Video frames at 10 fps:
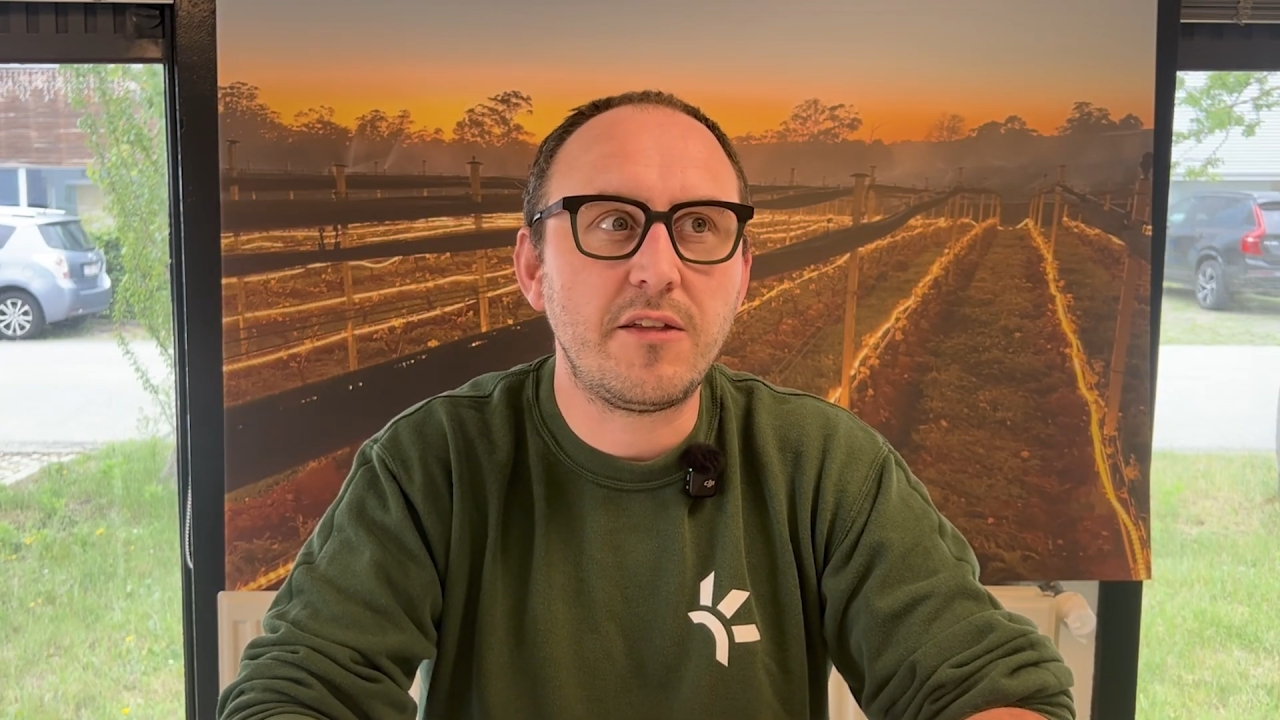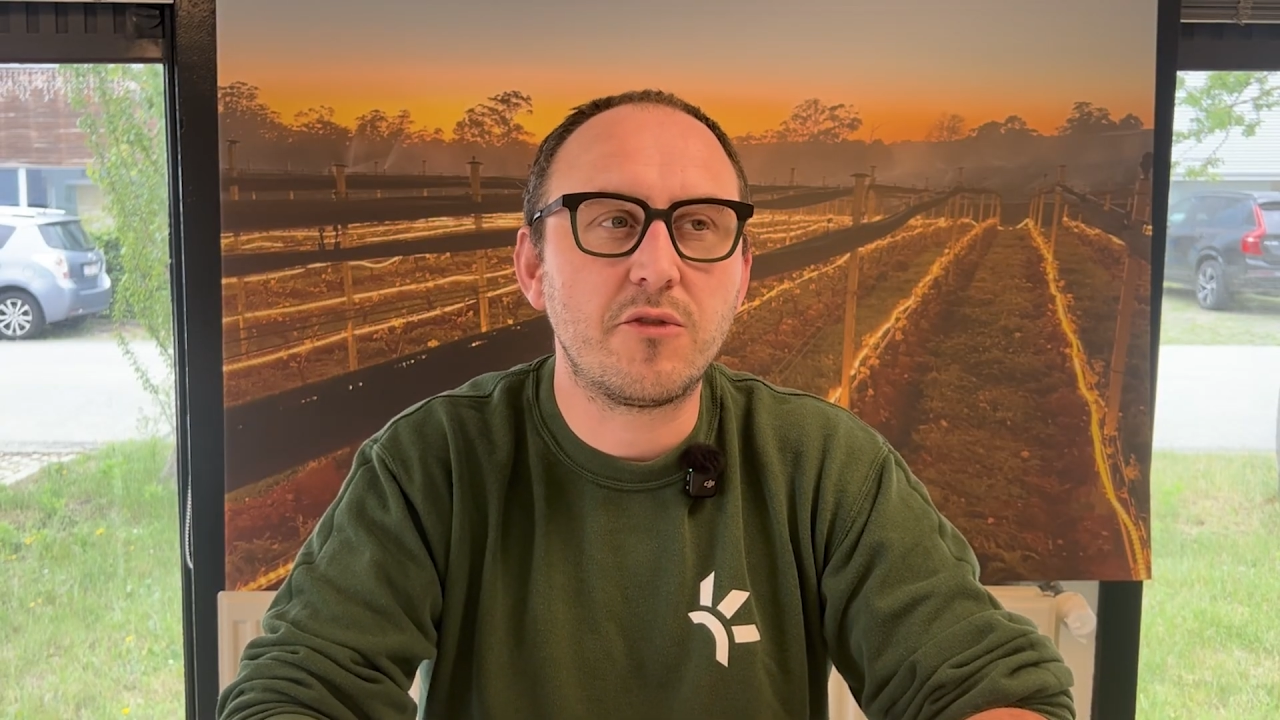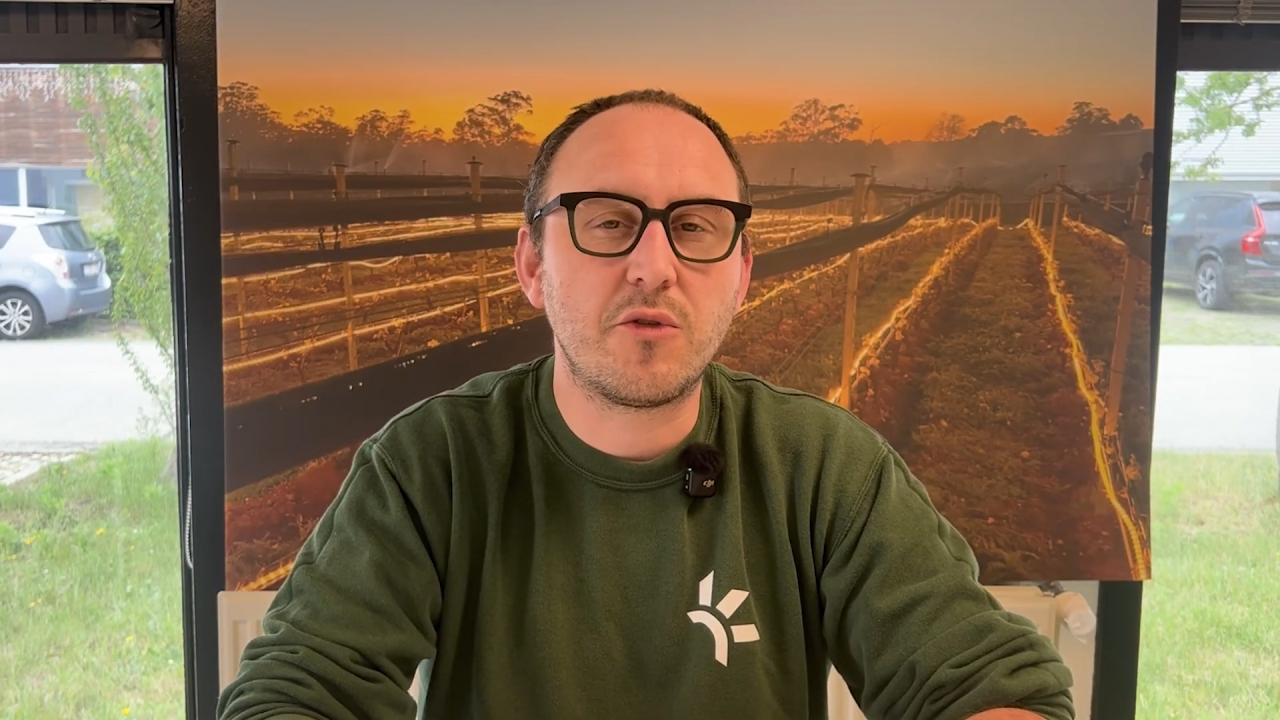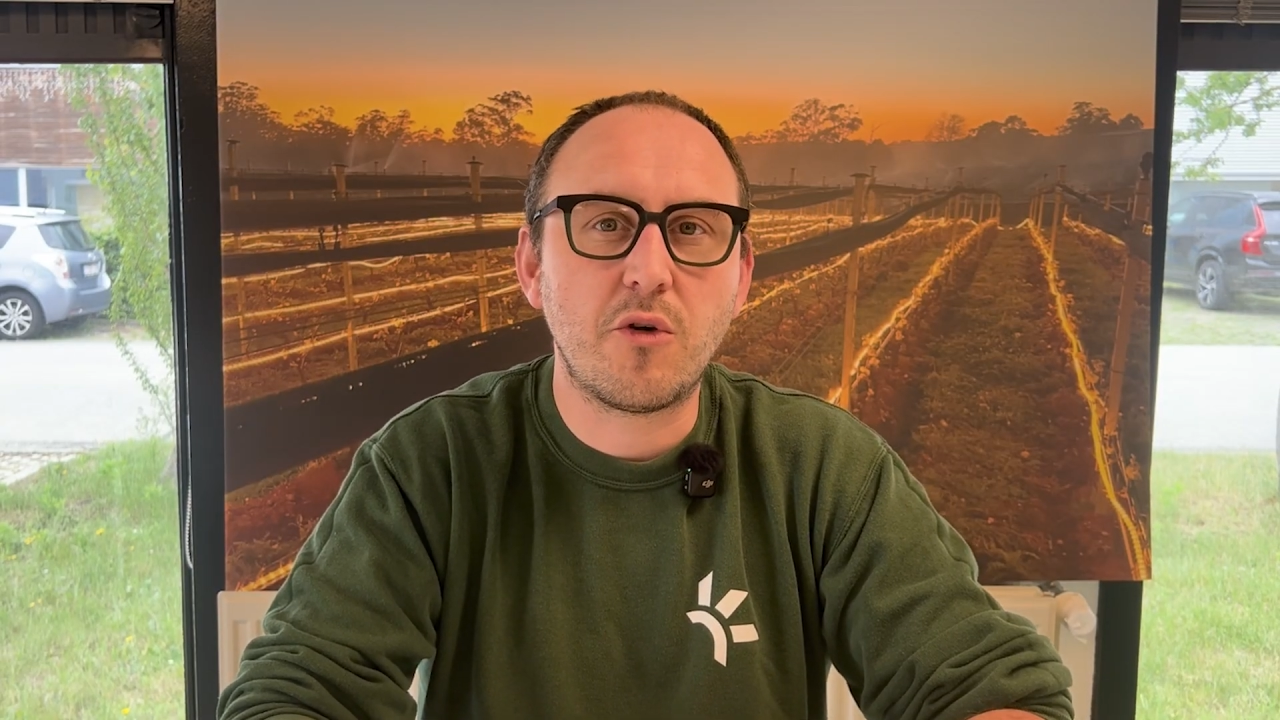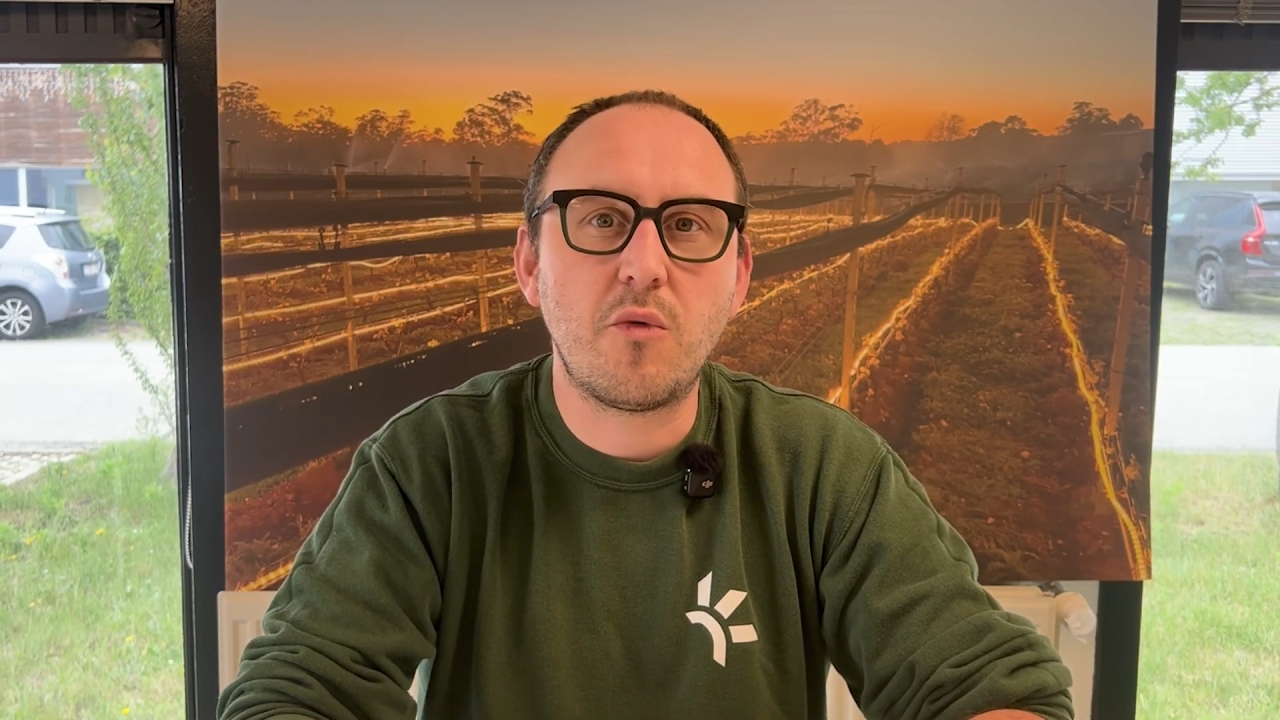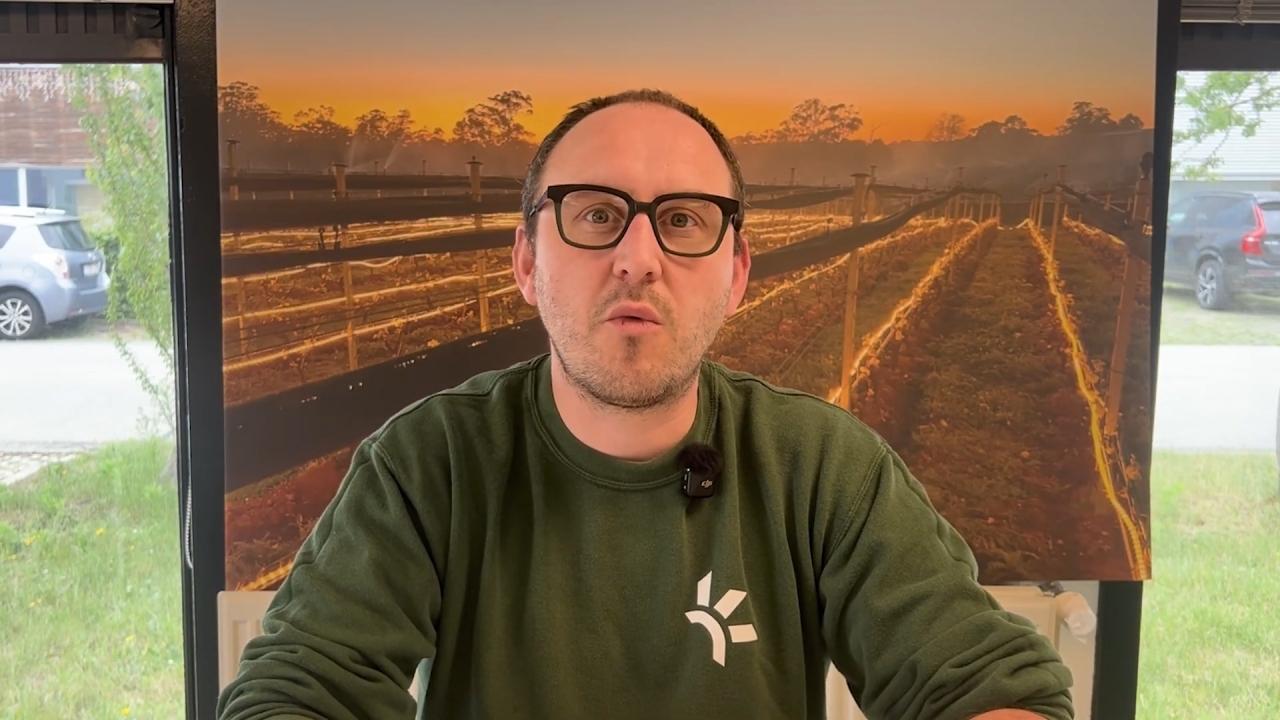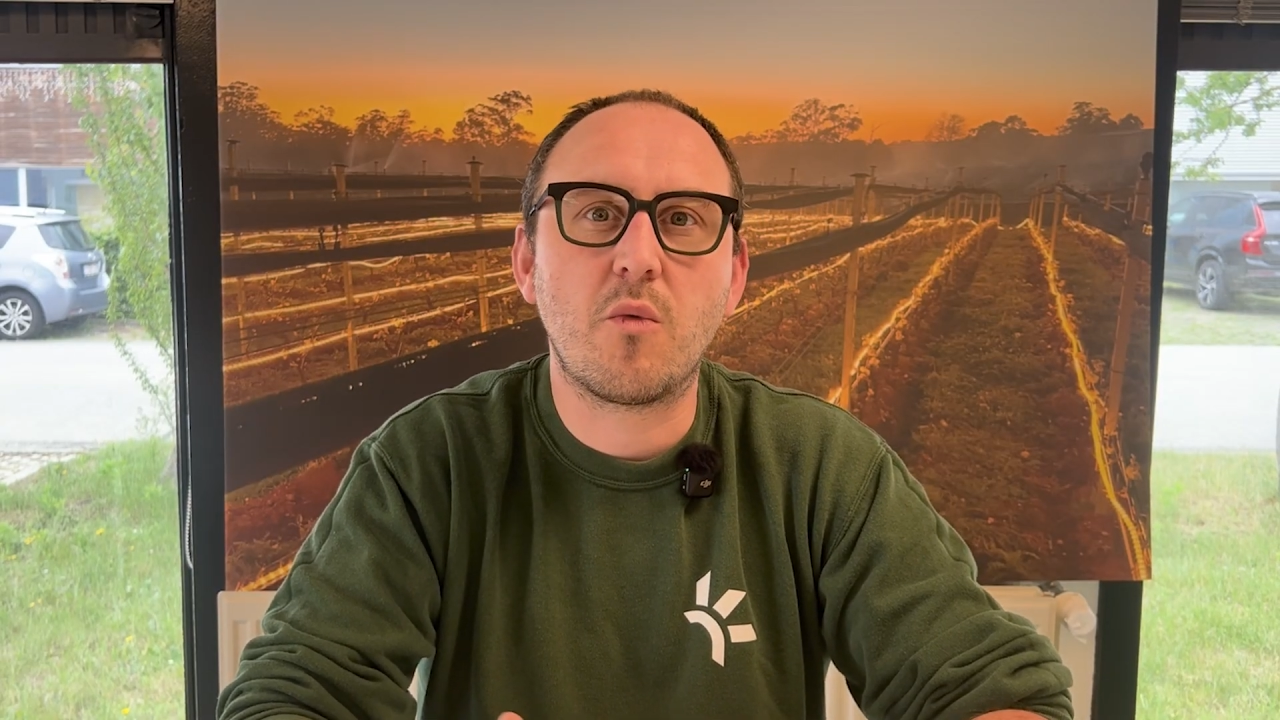to know